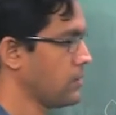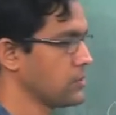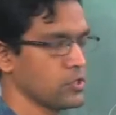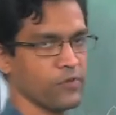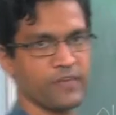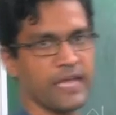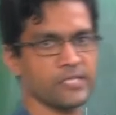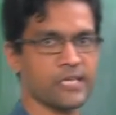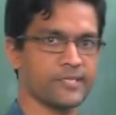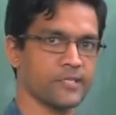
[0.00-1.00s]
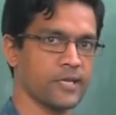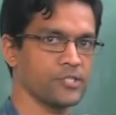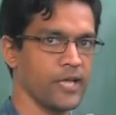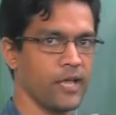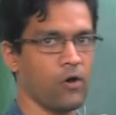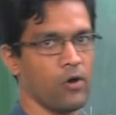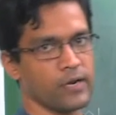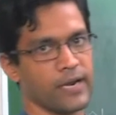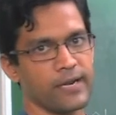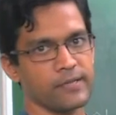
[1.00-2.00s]
So if k is less than j or
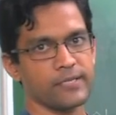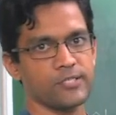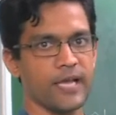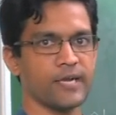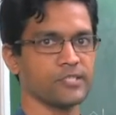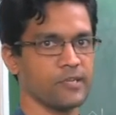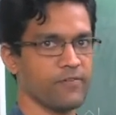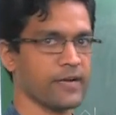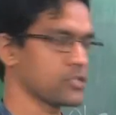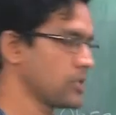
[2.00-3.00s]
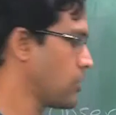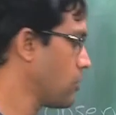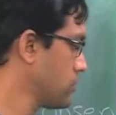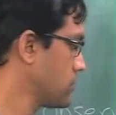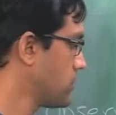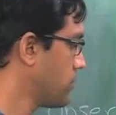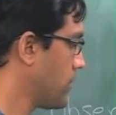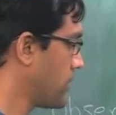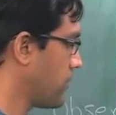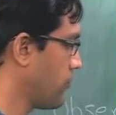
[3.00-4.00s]
greater than j, it is in fact 0,
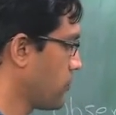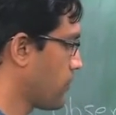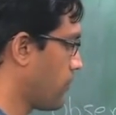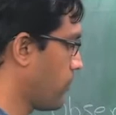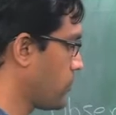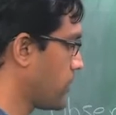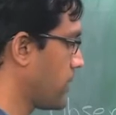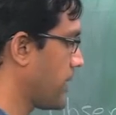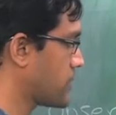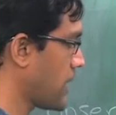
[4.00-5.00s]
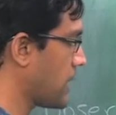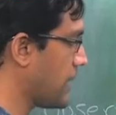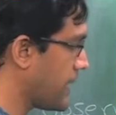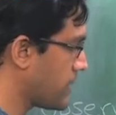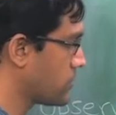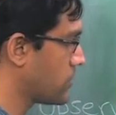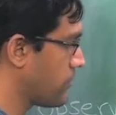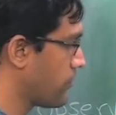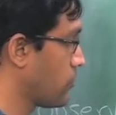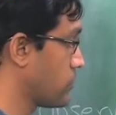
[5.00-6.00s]
but if you put exactly,
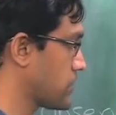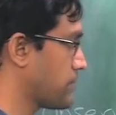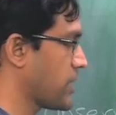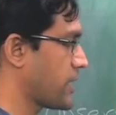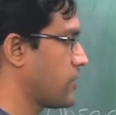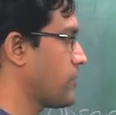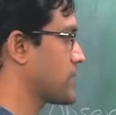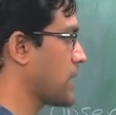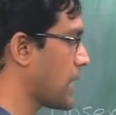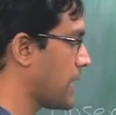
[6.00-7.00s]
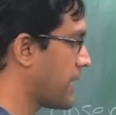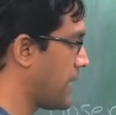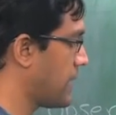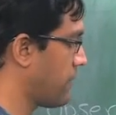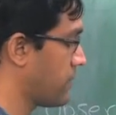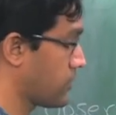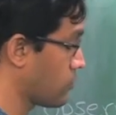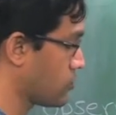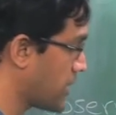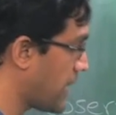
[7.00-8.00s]
if you subject it to exactly
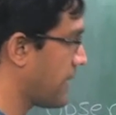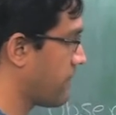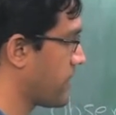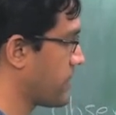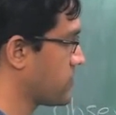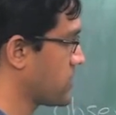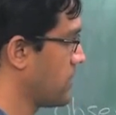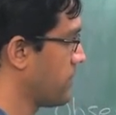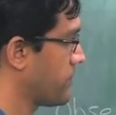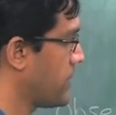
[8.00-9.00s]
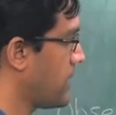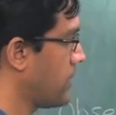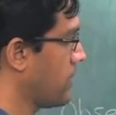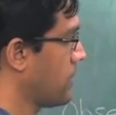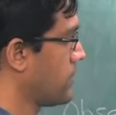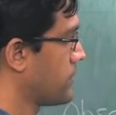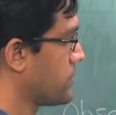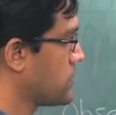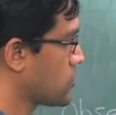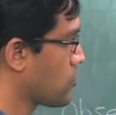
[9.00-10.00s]
to j derivatives, then
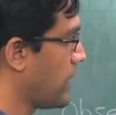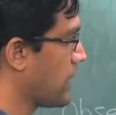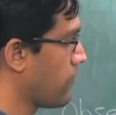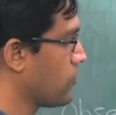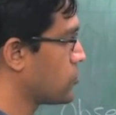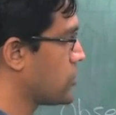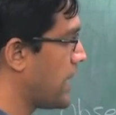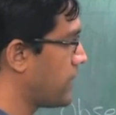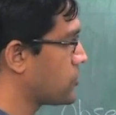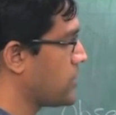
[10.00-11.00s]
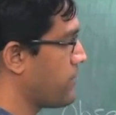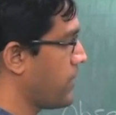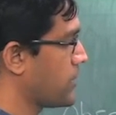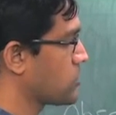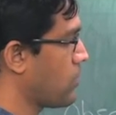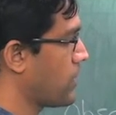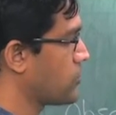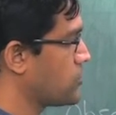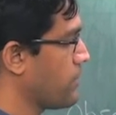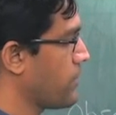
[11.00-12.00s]
this is going to give you j into j minus 1
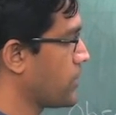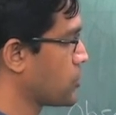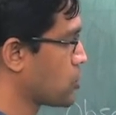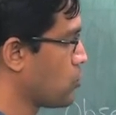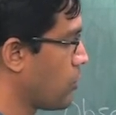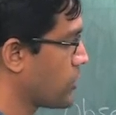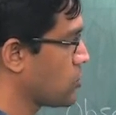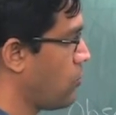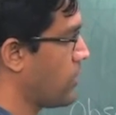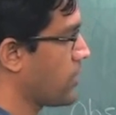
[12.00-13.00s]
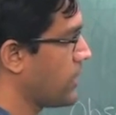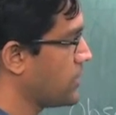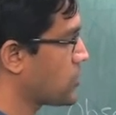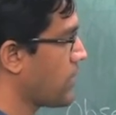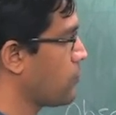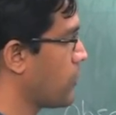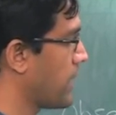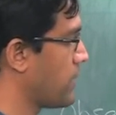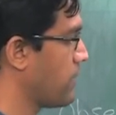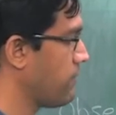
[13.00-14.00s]
into j minus 2 and so on each time you take
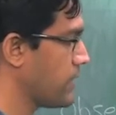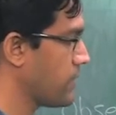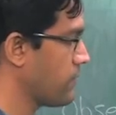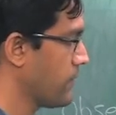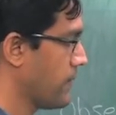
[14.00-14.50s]
a derivative,